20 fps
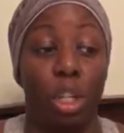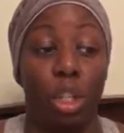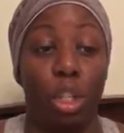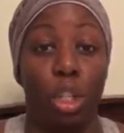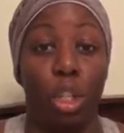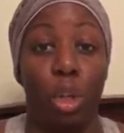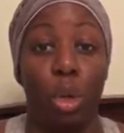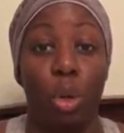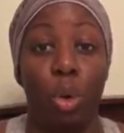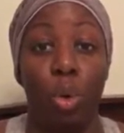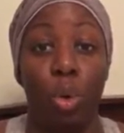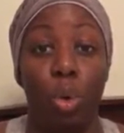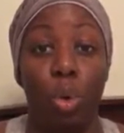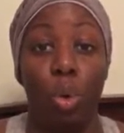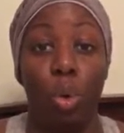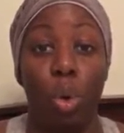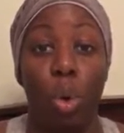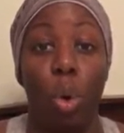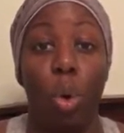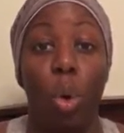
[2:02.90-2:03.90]
2
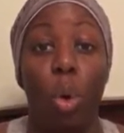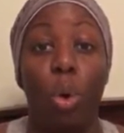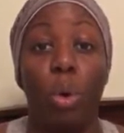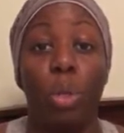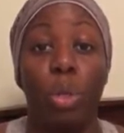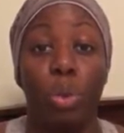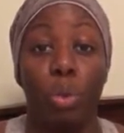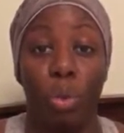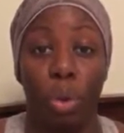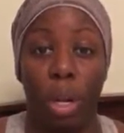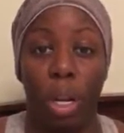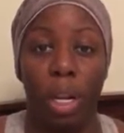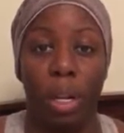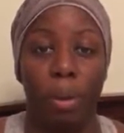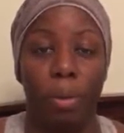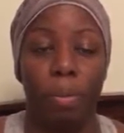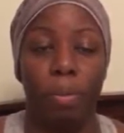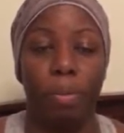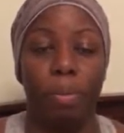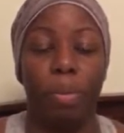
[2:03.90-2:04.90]
or 3.
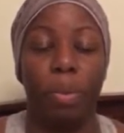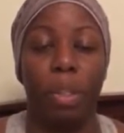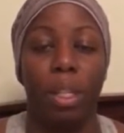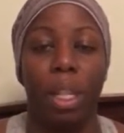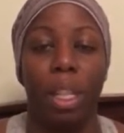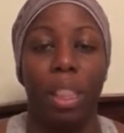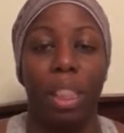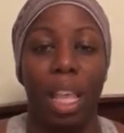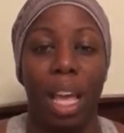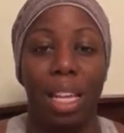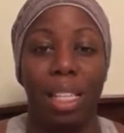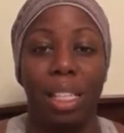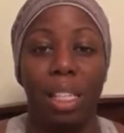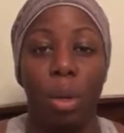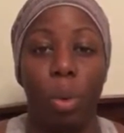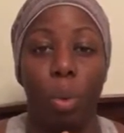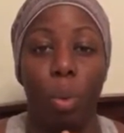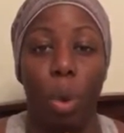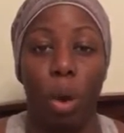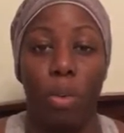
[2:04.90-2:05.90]
That's
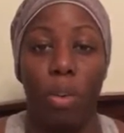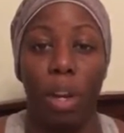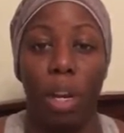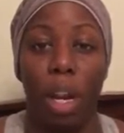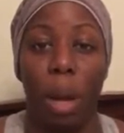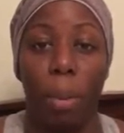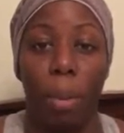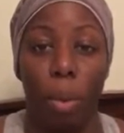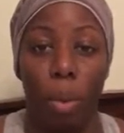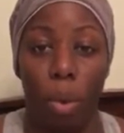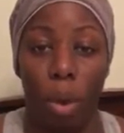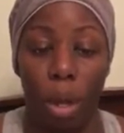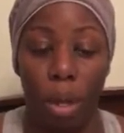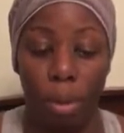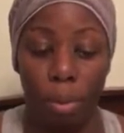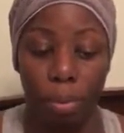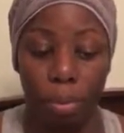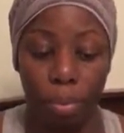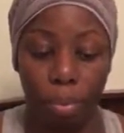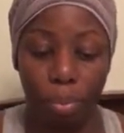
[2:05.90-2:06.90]
worry number one.